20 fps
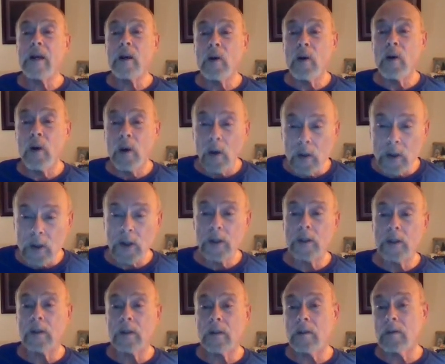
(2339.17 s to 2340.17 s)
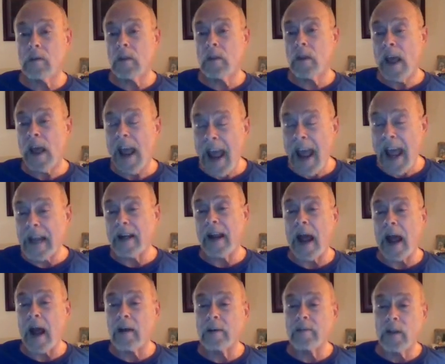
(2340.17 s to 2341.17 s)
calls that
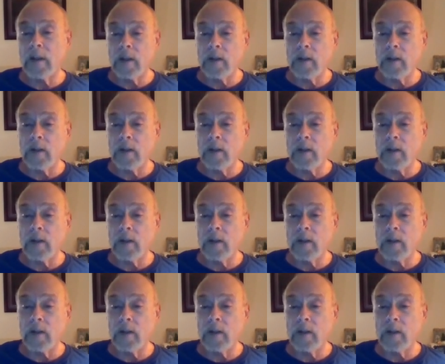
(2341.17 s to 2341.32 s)
out of the